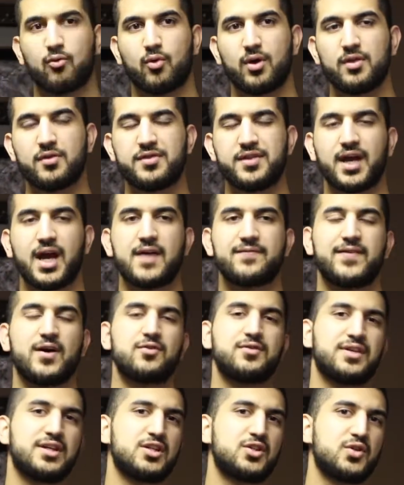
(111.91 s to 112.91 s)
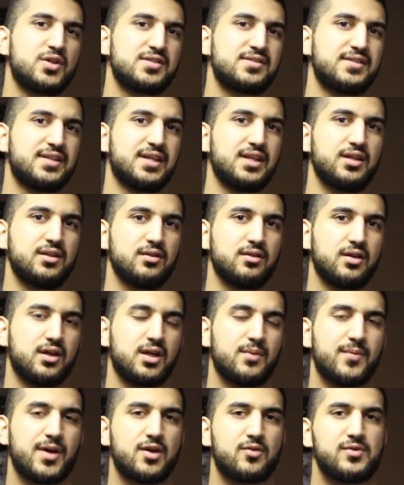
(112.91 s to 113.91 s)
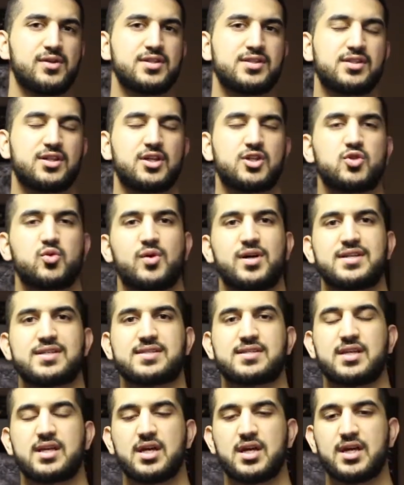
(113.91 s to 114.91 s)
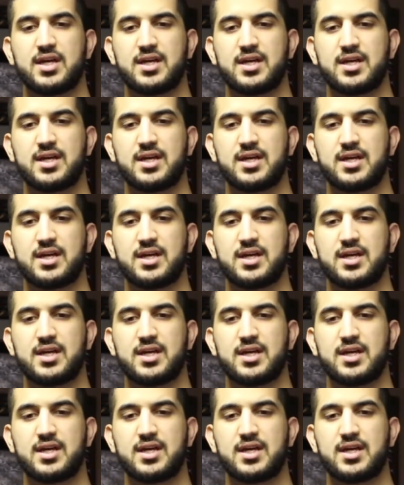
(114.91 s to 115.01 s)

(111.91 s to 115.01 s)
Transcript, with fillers: One thing I found interesting in my research was,